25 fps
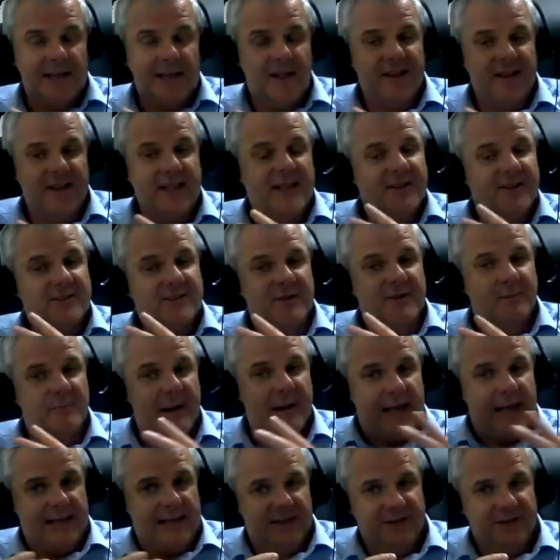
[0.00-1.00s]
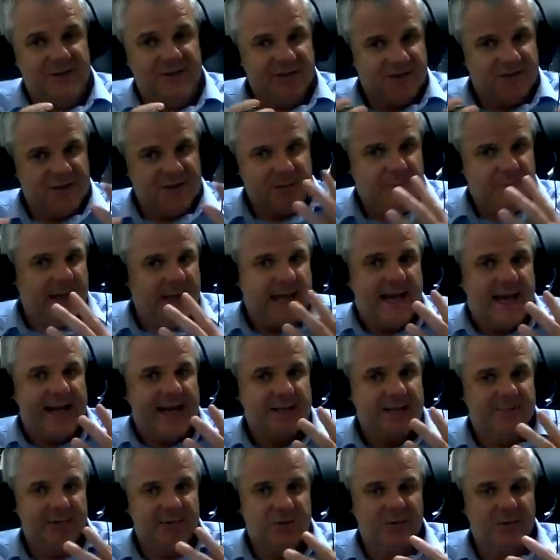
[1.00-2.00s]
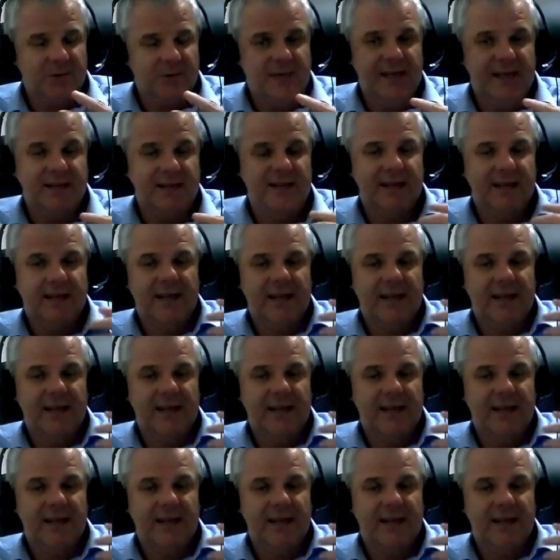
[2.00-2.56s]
I think there's a balance to be had between